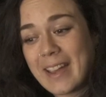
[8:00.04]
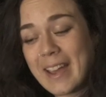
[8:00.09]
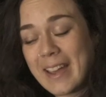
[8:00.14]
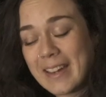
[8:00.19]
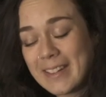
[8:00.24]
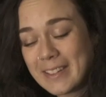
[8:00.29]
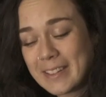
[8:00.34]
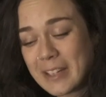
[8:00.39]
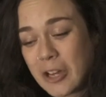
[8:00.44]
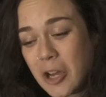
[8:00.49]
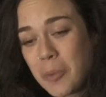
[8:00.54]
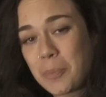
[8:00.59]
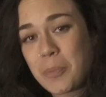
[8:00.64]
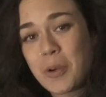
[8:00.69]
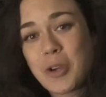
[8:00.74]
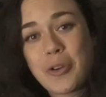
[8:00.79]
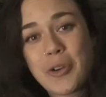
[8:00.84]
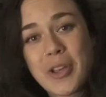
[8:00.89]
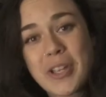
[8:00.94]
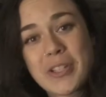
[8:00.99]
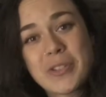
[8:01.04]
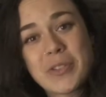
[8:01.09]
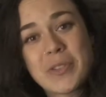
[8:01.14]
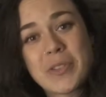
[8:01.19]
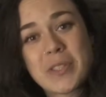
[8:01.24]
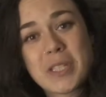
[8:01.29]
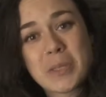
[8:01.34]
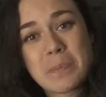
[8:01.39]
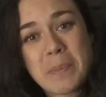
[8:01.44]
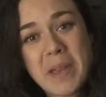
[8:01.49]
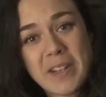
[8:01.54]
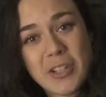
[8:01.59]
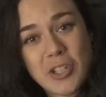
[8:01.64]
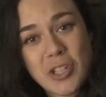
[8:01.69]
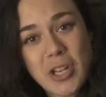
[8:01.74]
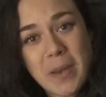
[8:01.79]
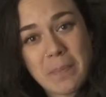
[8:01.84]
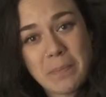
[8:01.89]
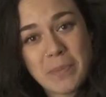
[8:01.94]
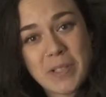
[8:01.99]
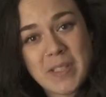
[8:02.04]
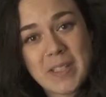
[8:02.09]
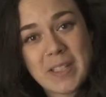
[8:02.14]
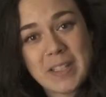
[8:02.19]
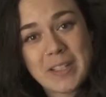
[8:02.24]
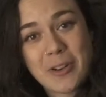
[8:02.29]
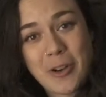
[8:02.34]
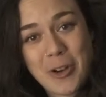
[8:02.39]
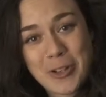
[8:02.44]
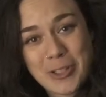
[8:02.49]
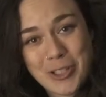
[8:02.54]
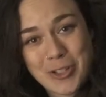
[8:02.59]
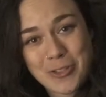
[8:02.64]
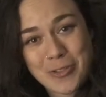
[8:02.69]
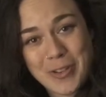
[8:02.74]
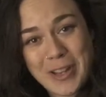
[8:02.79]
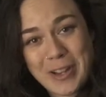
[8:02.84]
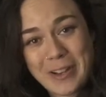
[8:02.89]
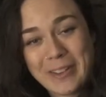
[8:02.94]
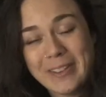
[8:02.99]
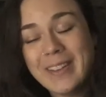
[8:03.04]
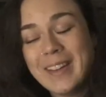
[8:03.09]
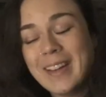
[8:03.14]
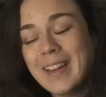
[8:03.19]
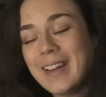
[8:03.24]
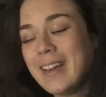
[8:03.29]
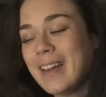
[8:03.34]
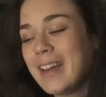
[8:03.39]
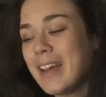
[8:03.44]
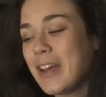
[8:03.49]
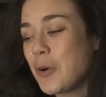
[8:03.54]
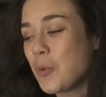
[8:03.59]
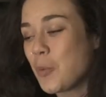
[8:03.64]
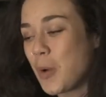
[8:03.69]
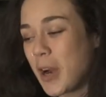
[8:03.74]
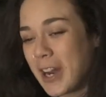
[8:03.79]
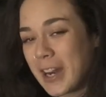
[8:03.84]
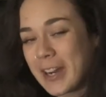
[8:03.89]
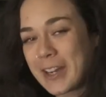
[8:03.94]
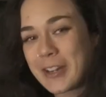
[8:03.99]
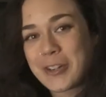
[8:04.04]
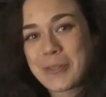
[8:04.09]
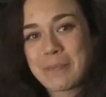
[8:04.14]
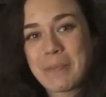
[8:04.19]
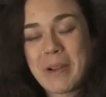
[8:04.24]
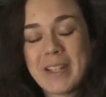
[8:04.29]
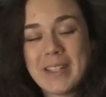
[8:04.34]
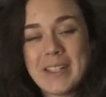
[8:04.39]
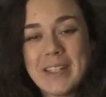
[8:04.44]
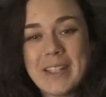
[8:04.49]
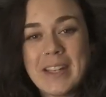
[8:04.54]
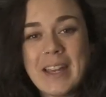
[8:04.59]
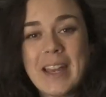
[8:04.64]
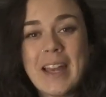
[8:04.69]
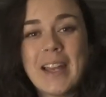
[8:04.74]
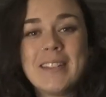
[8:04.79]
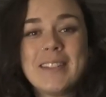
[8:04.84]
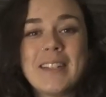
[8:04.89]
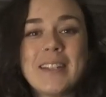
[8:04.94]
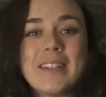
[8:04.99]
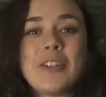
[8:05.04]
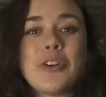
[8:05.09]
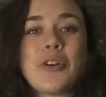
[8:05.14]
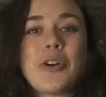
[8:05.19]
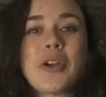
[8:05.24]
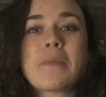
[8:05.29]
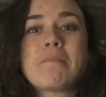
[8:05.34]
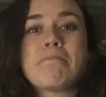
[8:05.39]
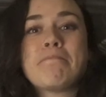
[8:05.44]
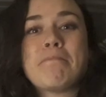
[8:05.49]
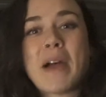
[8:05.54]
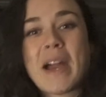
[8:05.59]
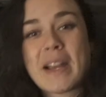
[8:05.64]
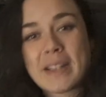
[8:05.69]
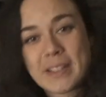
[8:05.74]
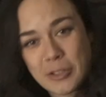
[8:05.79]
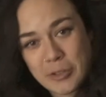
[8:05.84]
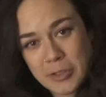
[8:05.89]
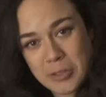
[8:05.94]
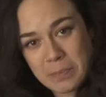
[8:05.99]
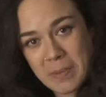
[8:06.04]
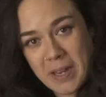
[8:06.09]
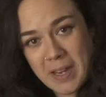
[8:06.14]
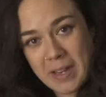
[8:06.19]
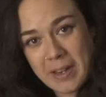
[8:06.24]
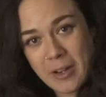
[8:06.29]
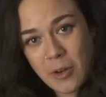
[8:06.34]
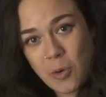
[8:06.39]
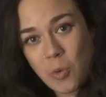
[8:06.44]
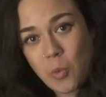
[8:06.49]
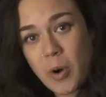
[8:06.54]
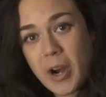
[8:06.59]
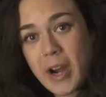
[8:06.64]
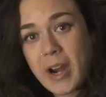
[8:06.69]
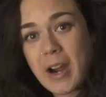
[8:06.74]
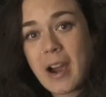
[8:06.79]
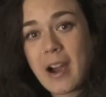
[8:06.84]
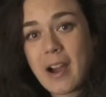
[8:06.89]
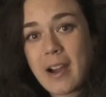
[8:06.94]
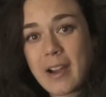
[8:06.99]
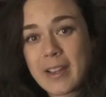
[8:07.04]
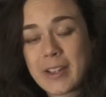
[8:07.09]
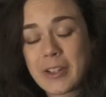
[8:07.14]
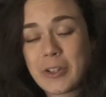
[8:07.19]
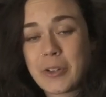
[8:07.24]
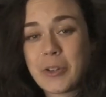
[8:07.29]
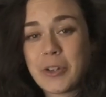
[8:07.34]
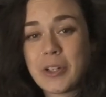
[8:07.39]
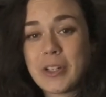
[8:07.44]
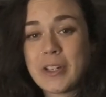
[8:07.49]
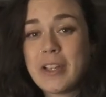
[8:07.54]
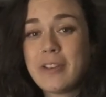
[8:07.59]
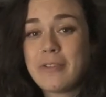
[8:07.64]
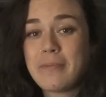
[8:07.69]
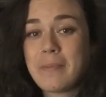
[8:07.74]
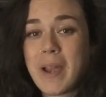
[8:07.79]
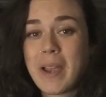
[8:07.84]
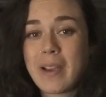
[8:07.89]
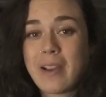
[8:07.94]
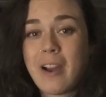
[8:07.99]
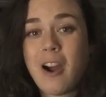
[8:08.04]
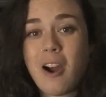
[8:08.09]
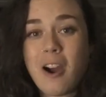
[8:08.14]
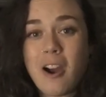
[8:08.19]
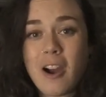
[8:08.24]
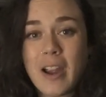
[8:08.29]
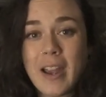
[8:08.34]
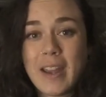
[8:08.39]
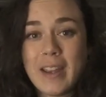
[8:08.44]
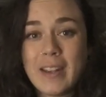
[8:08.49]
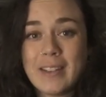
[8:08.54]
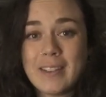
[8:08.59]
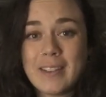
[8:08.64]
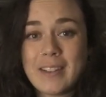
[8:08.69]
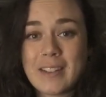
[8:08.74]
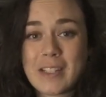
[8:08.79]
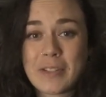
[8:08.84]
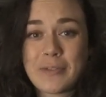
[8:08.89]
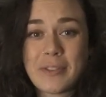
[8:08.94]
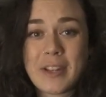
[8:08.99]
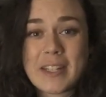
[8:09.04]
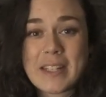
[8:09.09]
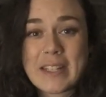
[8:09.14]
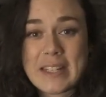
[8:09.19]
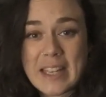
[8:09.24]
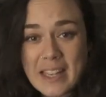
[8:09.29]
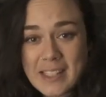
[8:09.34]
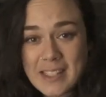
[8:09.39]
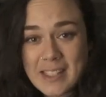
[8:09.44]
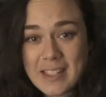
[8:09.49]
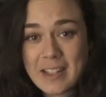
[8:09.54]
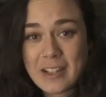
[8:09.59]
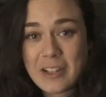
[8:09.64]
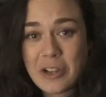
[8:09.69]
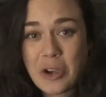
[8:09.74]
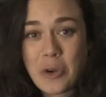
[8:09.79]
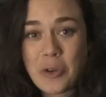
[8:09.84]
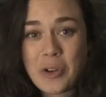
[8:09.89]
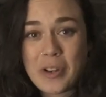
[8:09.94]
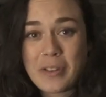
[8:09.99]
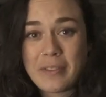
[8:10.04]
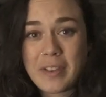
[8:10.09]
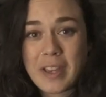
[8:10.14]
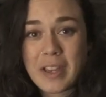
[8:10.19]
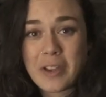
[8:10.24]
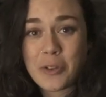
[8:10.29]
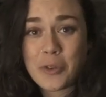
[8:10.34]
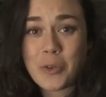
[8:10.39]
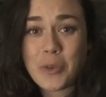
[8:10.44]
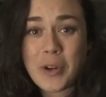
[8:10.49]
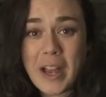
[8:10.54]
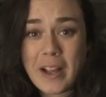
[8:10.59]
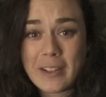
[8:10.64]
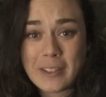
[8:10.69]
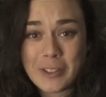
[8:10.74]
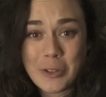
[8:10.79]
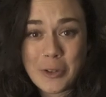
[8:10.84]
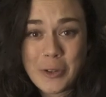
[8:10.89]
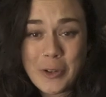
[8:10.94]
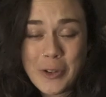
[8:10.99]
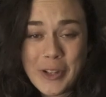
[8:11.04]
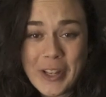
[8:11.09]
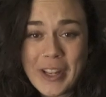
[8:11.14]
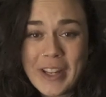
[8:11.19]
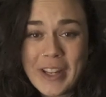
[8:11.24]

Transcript: ended up going to the Spanish embassy in Austria, where I got my NIE, and then going back to Spain, where I could leave my car in this fantastic co-living Ruralco.